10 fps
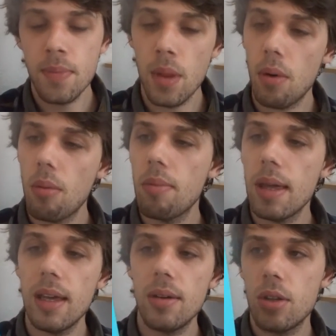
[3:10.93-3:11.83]
one will
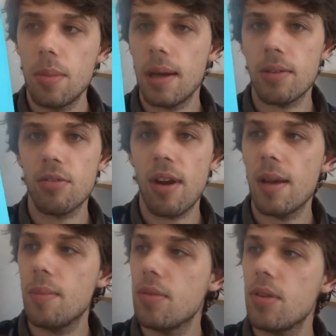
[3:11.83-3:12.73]
be W S
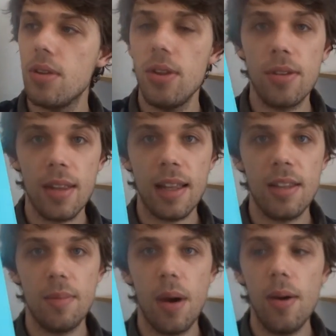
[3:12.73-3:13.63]
Graham's New
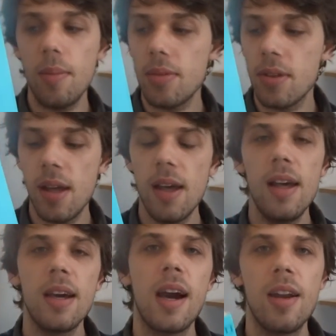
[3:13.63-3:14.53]
Selected Poems,
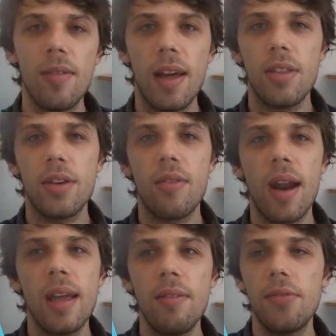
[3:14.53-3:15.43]
kind of like the
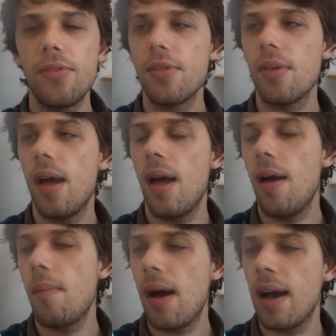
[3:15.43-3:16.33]
Graves.
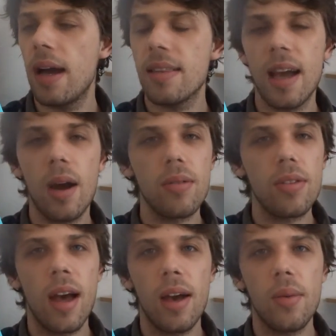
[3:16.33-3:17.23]
um, I, I doubt
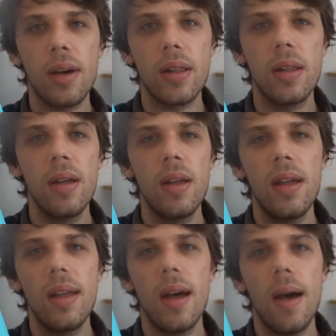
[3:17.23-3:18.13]
I will
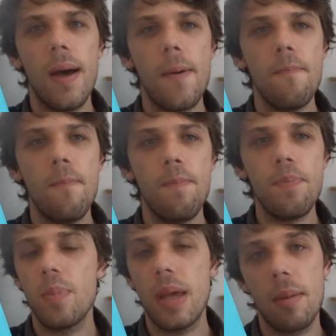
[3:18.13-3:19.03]
um,
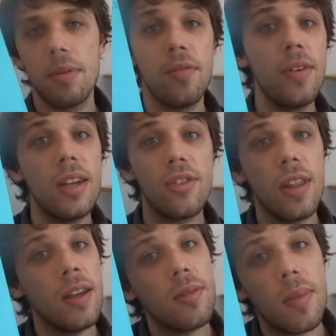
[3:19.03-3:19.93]
be able to finish
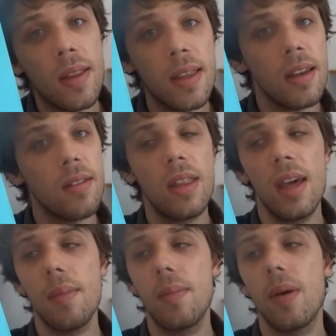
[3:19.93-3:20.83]
this by the end of the
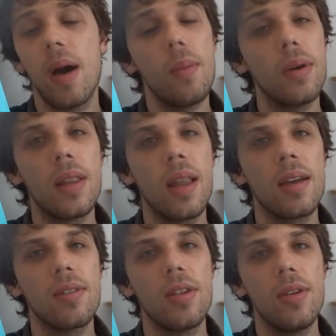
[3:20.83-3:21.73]
year, but I would
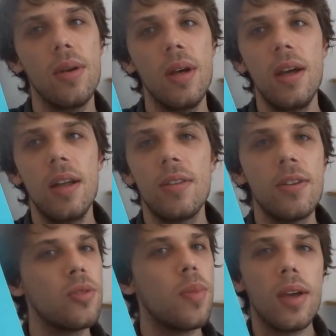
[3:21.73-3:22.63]
like to
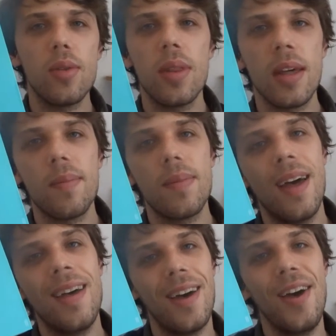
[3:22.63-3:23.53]
touch base with it
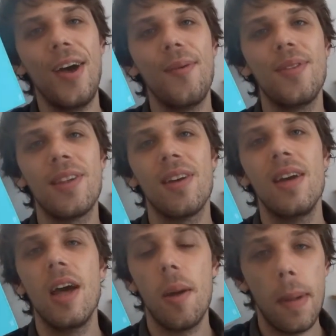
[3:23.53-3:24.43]
um, to
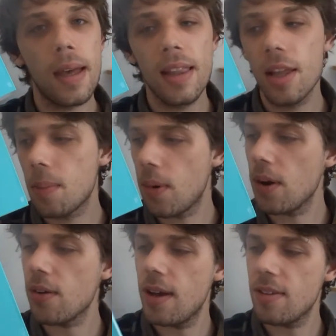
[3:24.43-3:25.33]
make a little
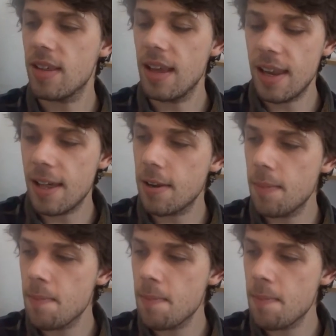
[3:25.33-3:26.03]
progress in it.